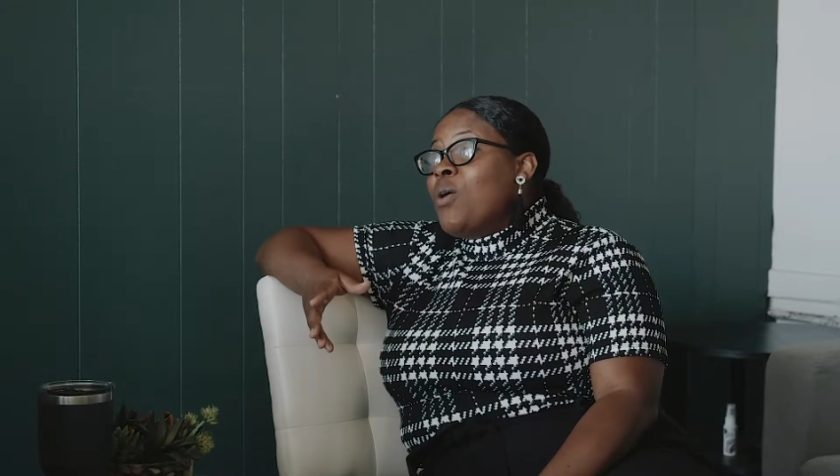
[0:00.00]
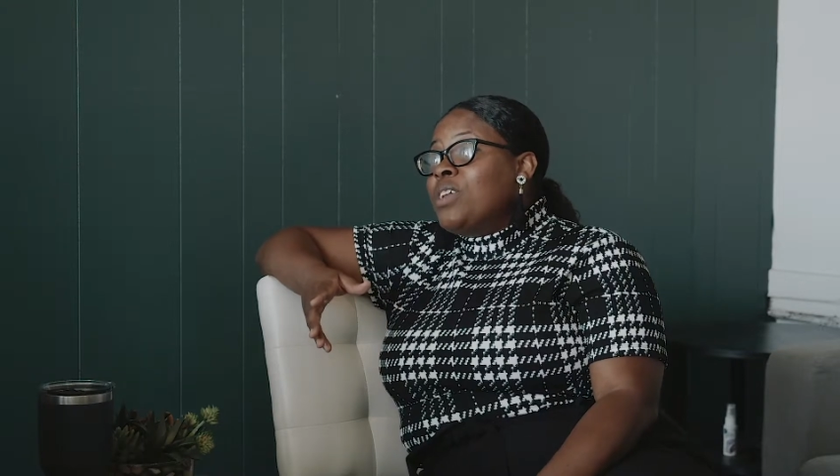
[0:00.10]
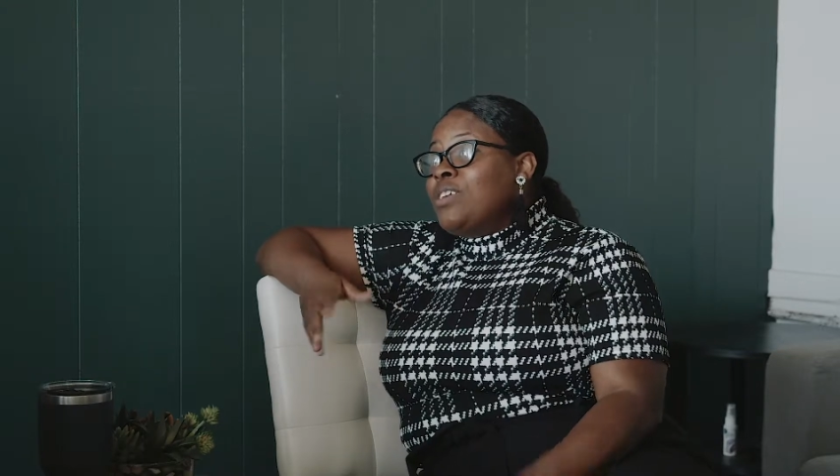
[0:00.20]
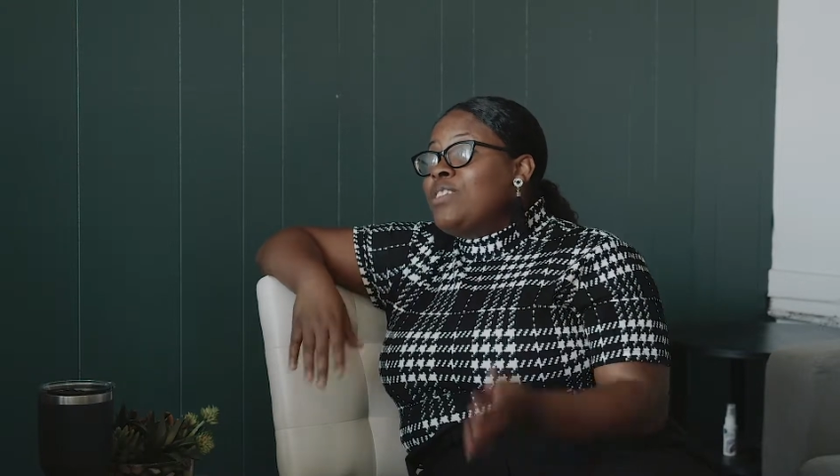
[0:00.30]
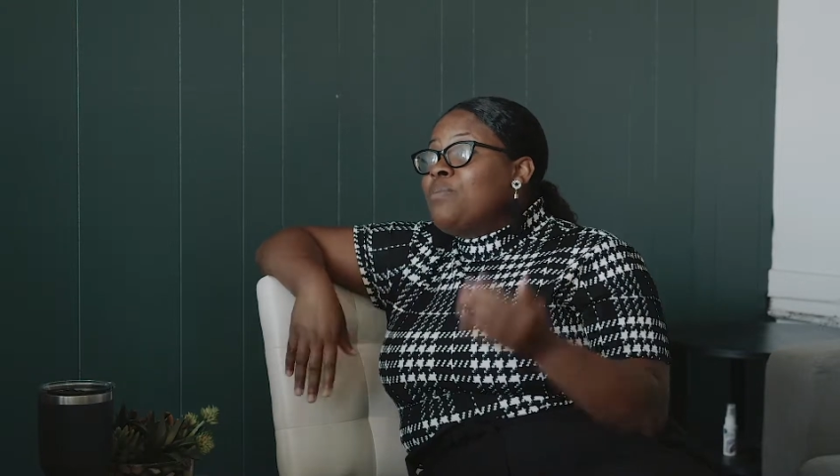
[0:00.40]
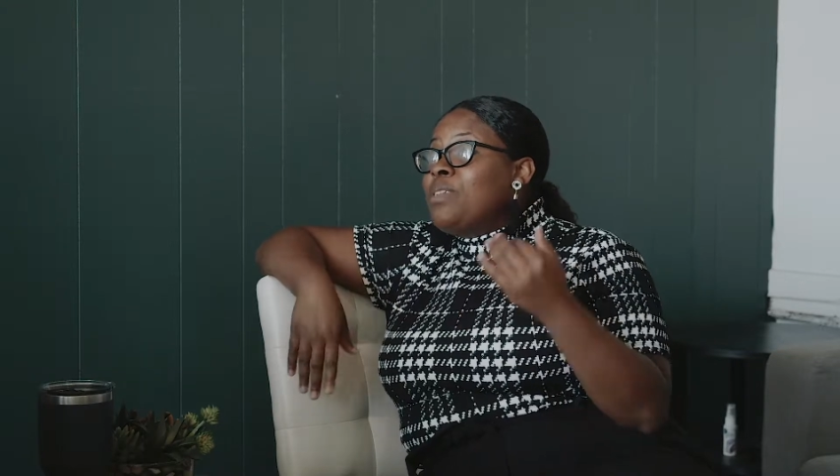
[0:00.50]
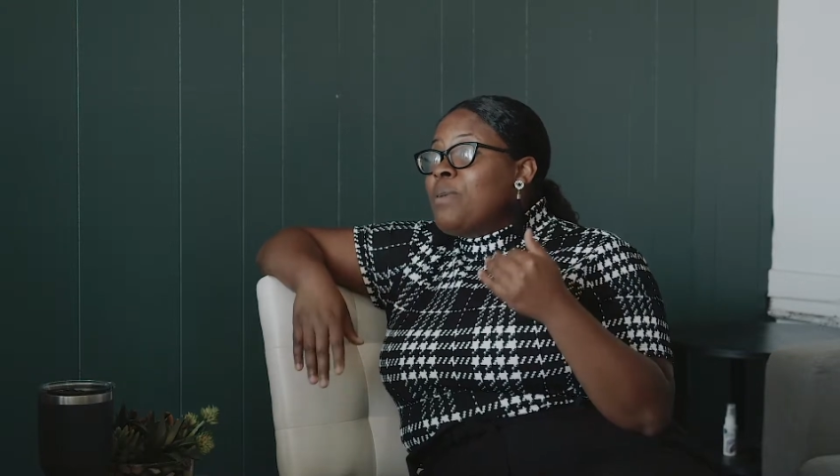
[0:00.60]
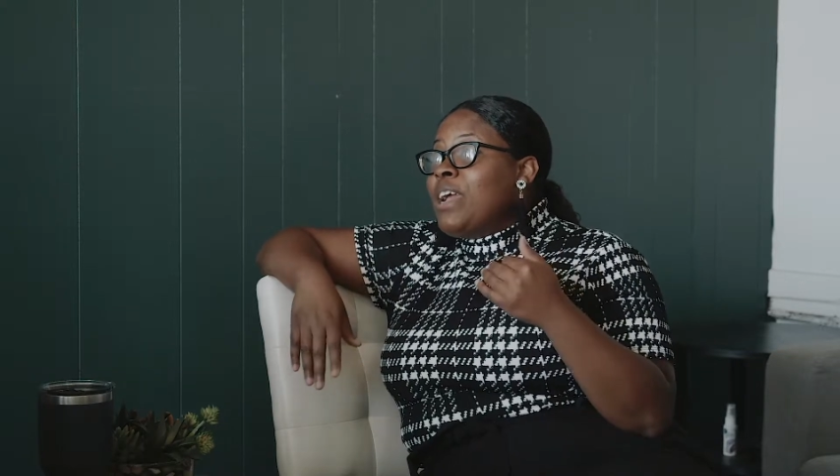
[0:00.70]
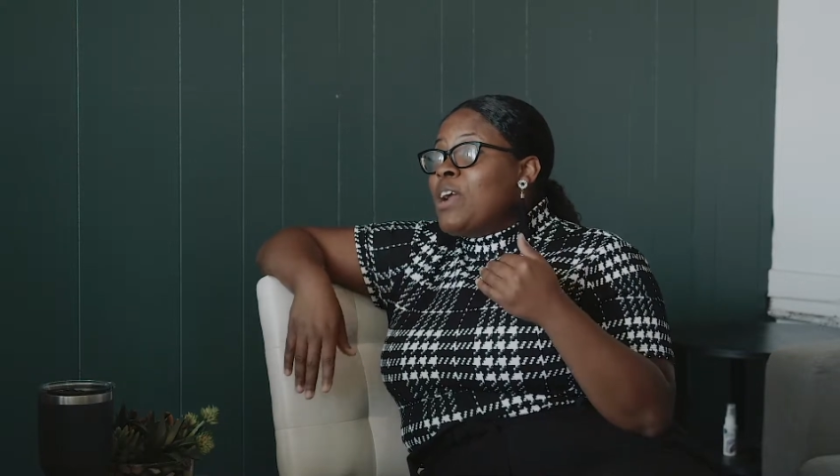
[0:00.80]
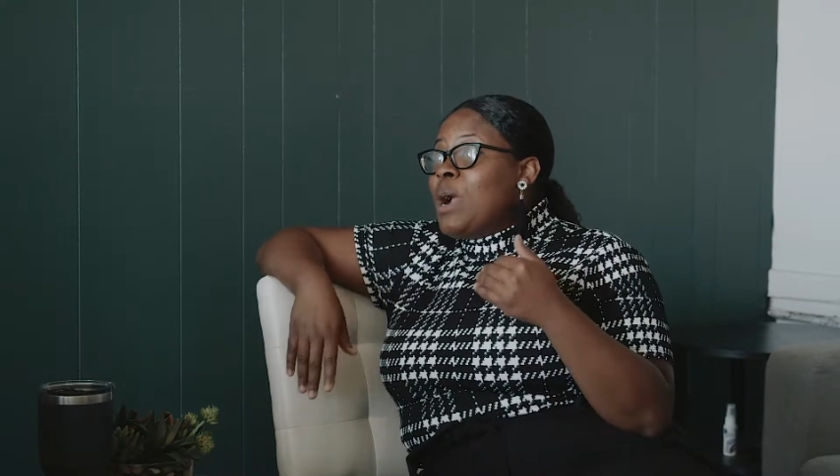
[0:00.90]
and it used to be in the
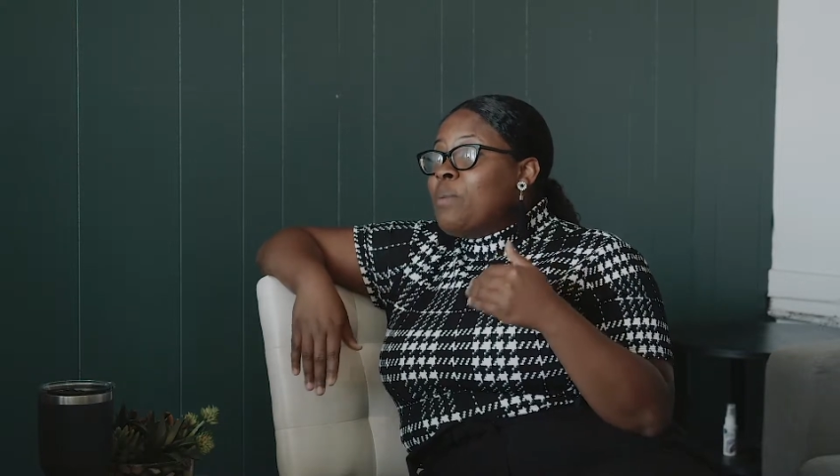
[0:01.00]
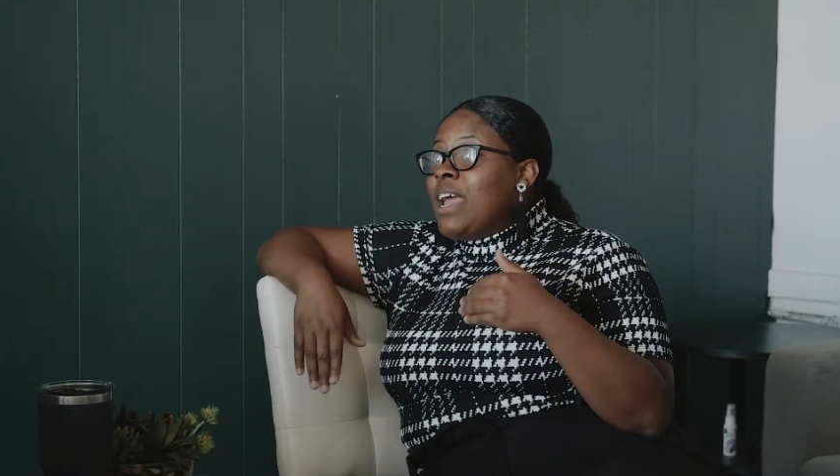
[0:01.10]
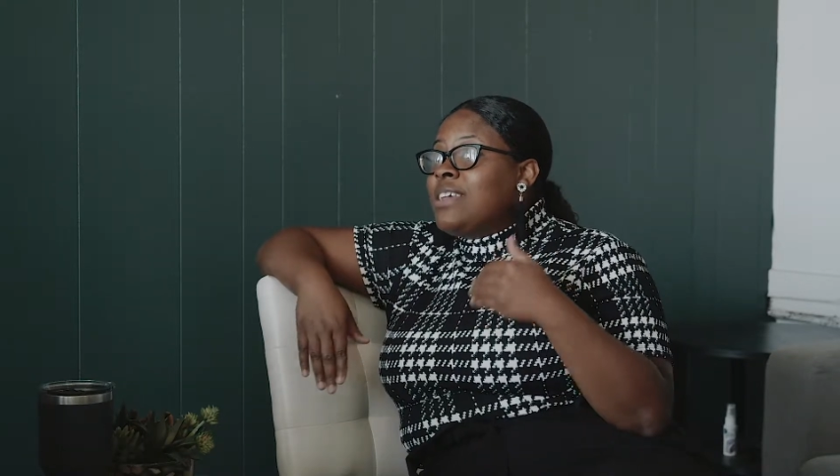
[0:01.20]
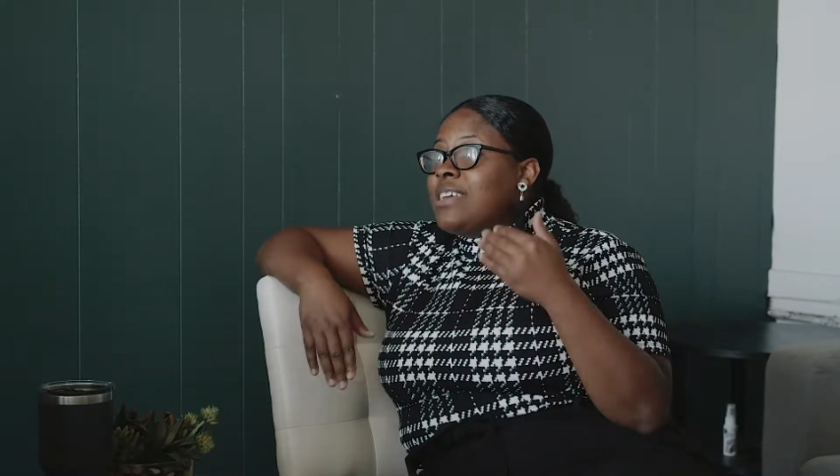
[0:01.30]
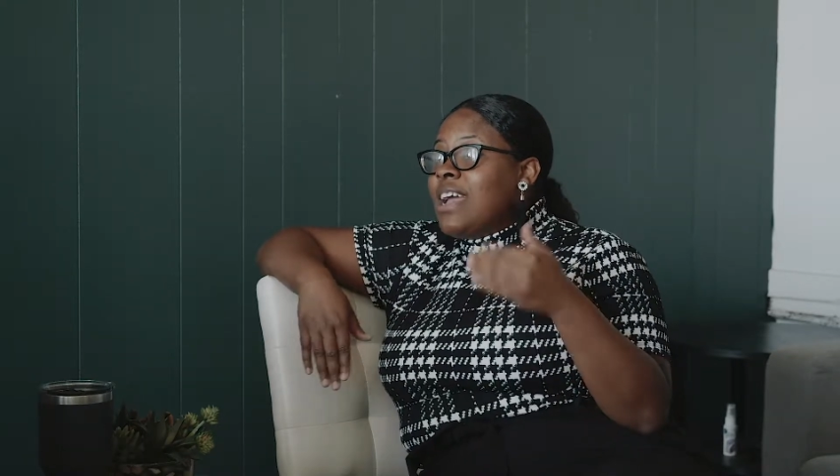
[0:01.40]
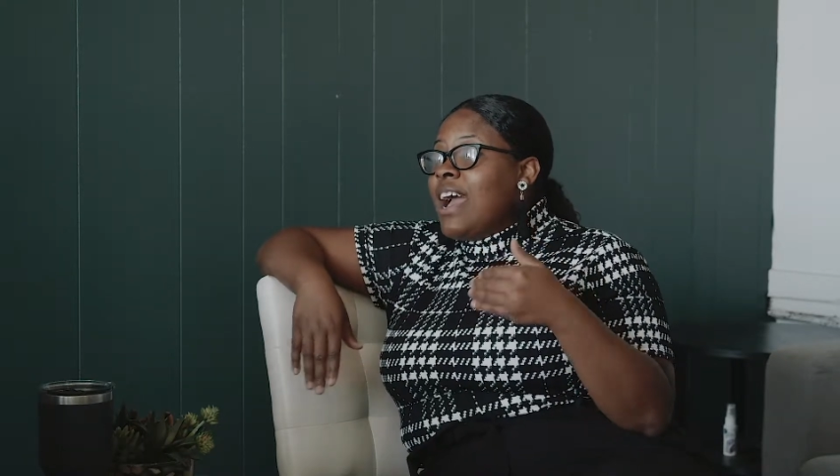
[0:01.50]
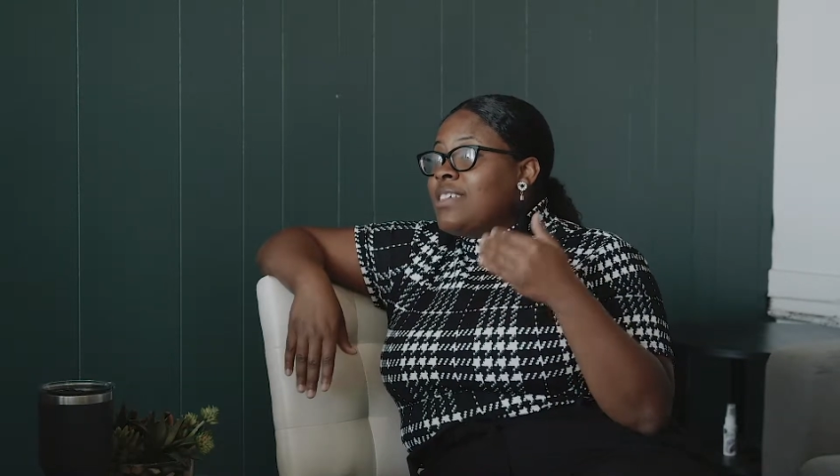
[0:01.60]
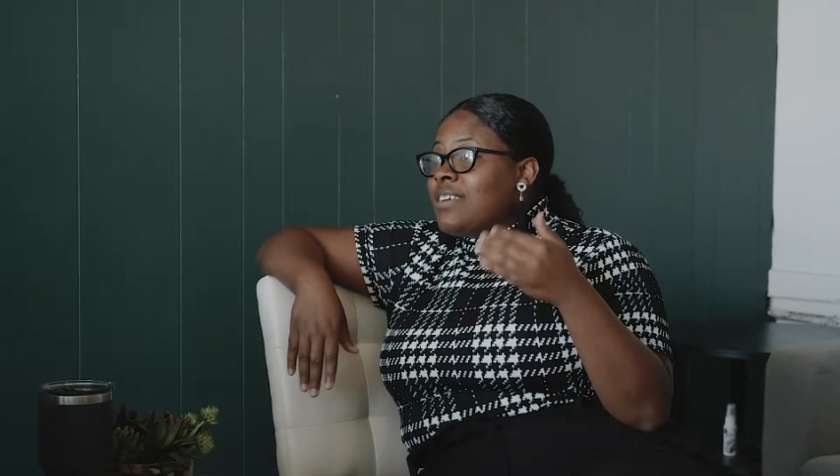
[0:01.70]
backyard, but as the guys